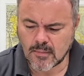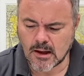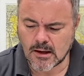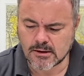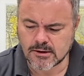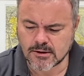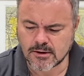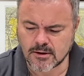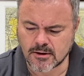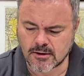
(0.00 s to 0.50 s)

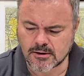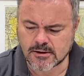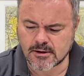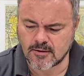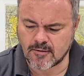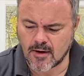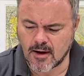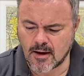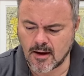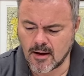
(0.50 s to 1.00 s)
It's got a sort of
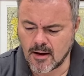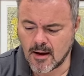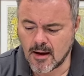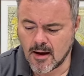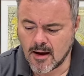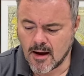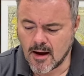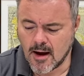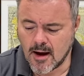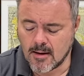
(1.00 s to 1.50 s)
a,
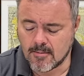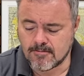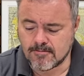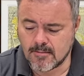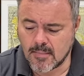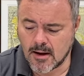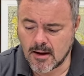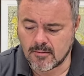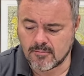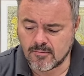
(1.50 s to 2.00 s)

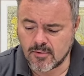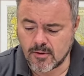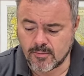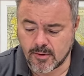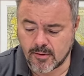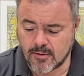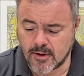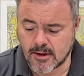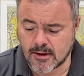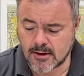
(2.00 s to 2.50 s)
a, a ruby
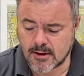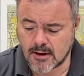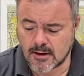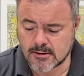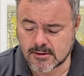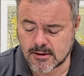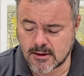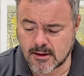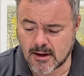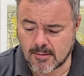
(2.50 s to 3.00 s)
red colour,
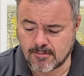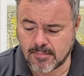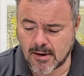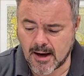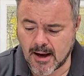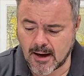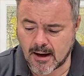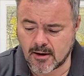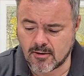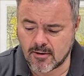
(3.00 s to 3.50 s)
certainly a
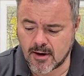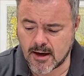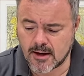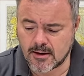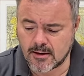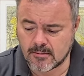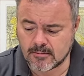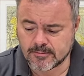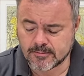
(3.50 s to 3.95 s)
black red,